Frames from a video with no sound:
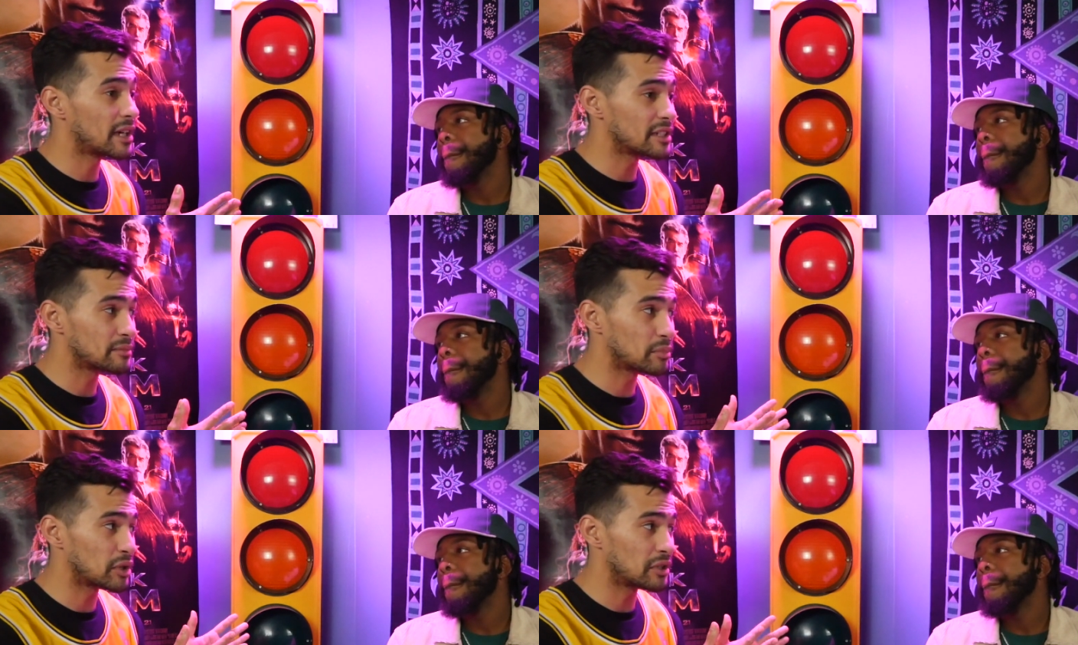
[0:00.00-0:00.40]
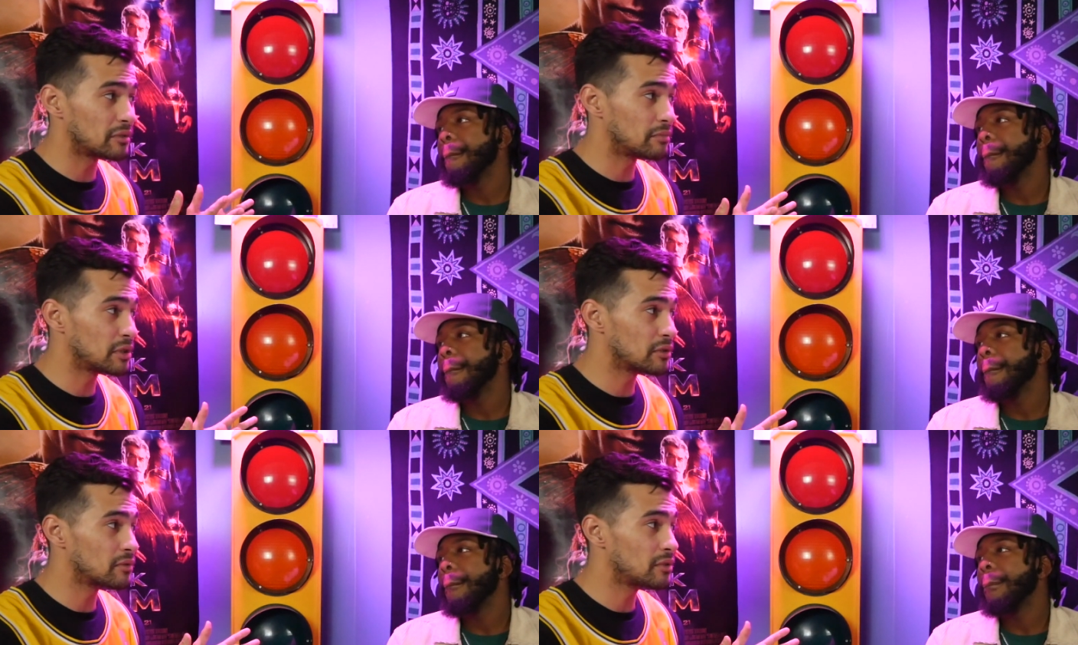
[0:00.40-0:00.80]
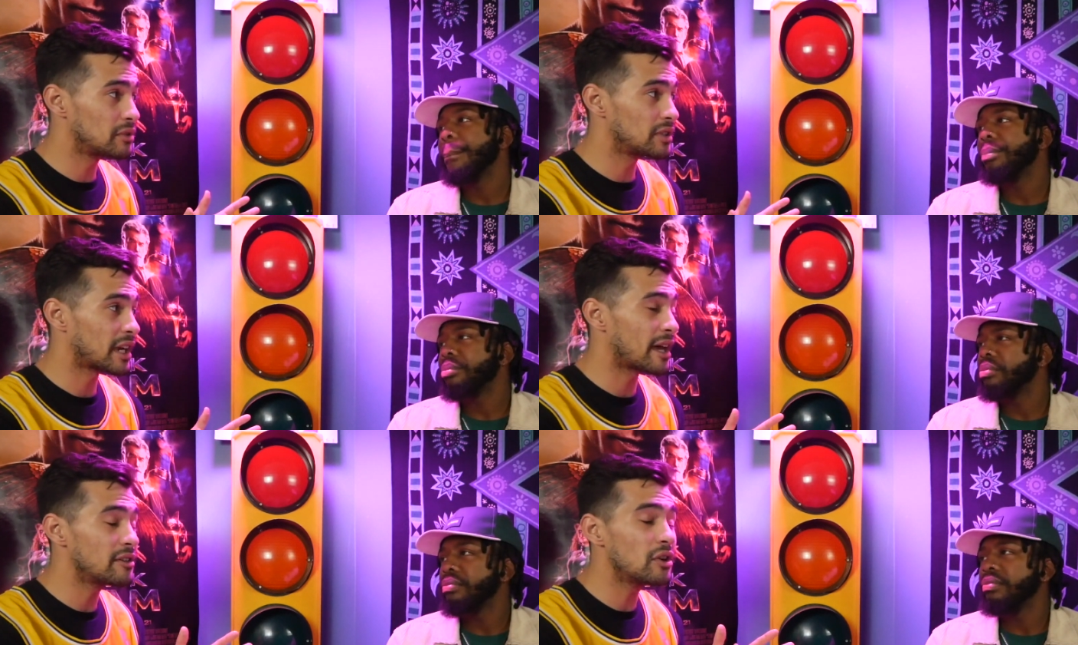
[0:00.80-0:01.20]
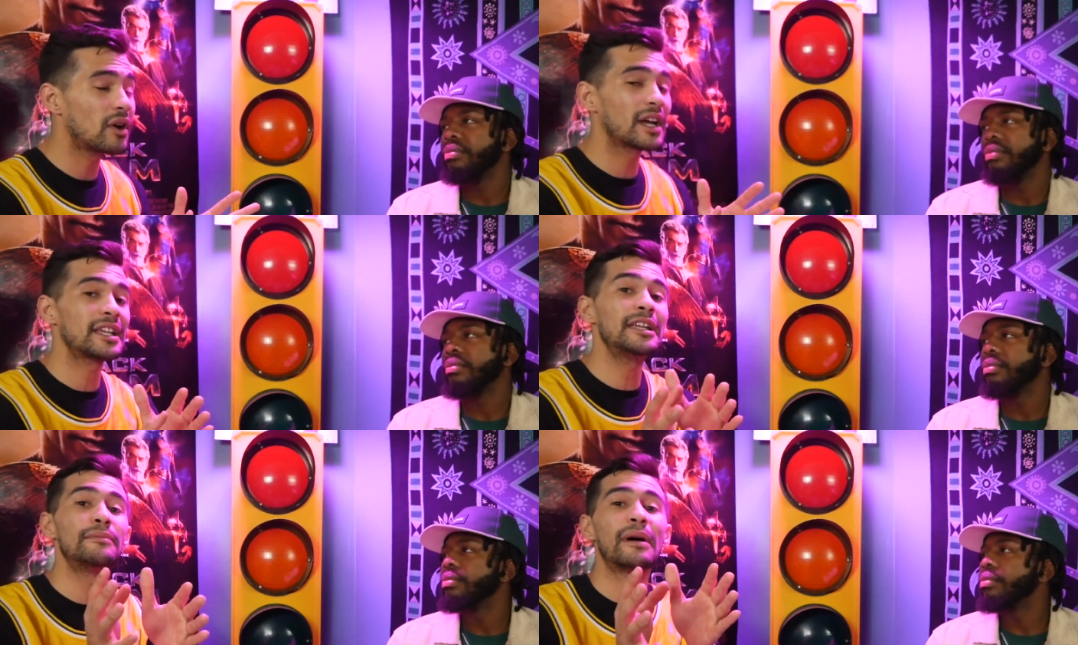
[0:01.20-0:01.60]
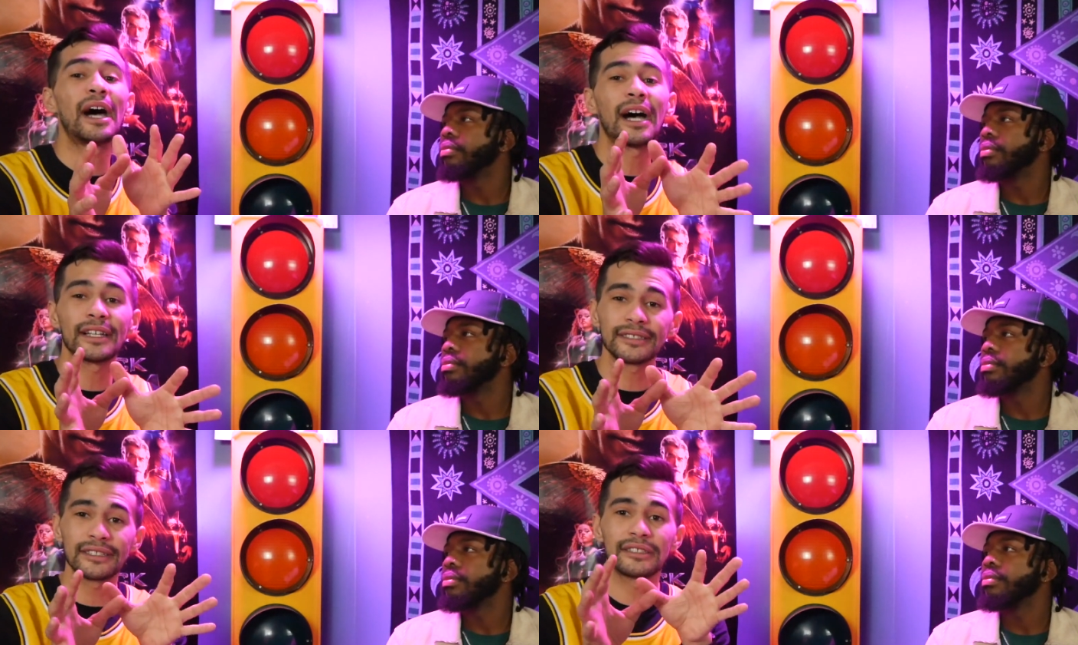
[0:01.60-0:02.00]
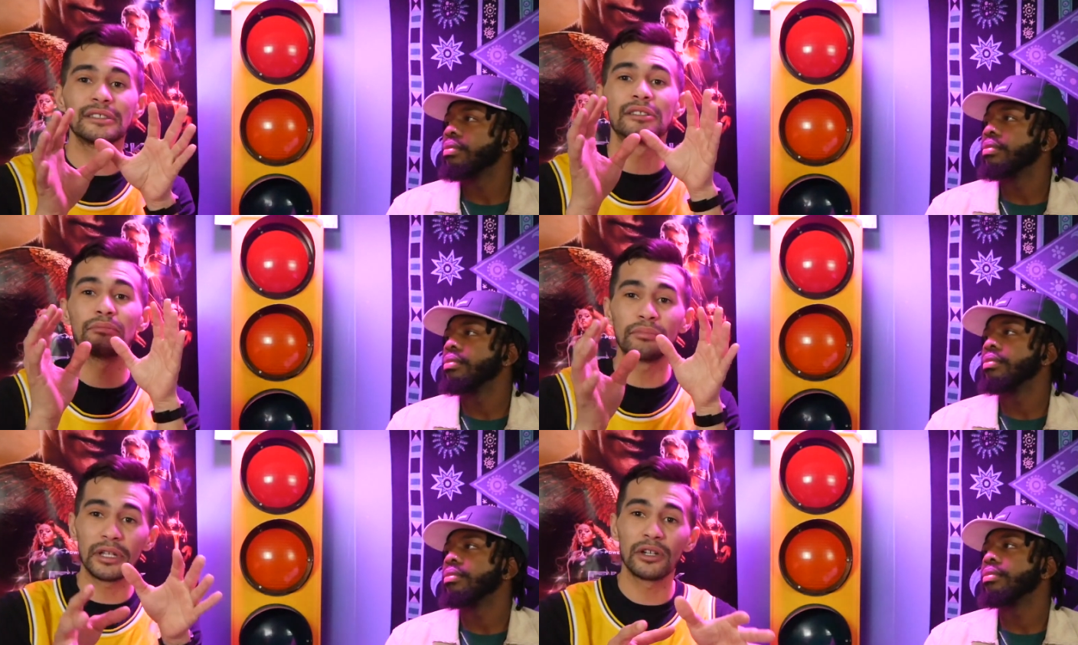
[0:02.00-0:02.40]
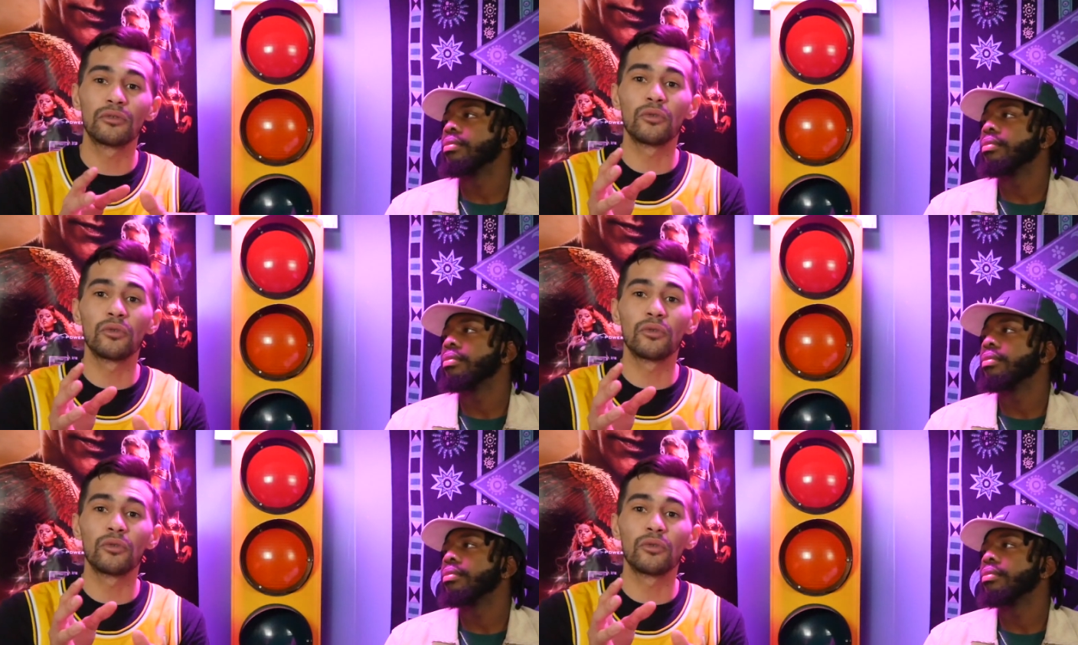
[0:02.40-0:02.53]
Speaker 1: has played a big role? And I know I keep asking the big